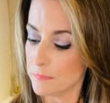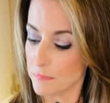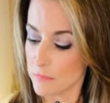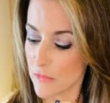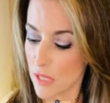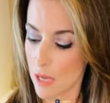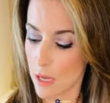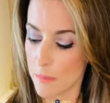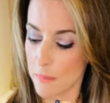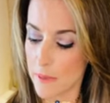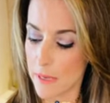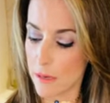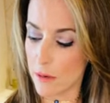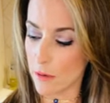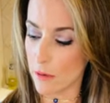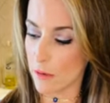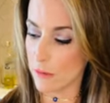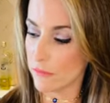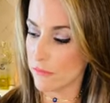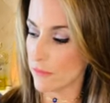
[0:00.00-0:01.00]
cup
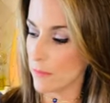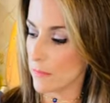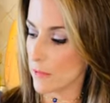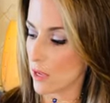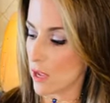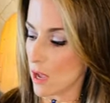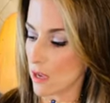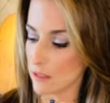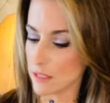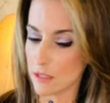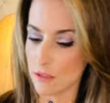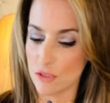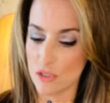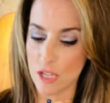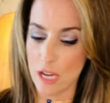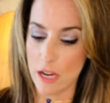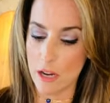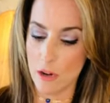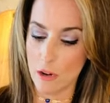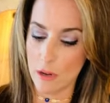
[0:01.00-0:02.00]
here from the cocktail
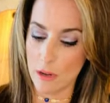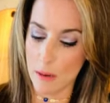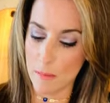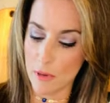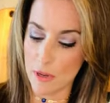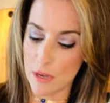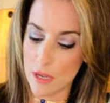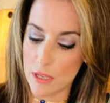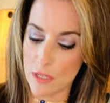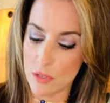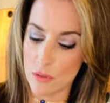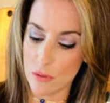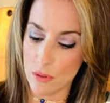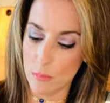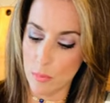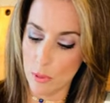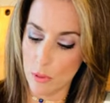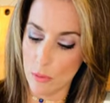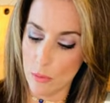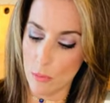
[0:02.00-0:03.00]
shaker and I'm going to do the
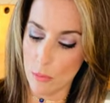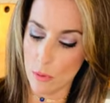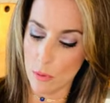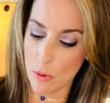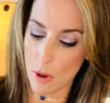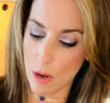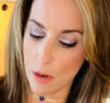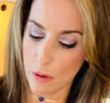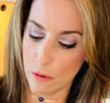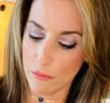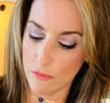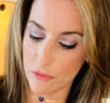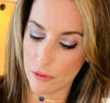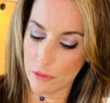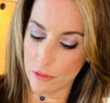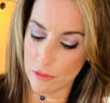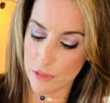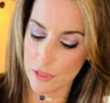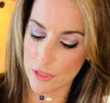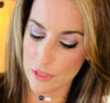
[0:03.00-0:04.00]
blue curacao
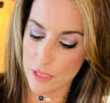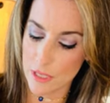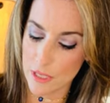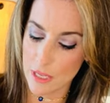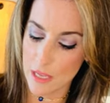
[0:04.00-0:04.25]
first.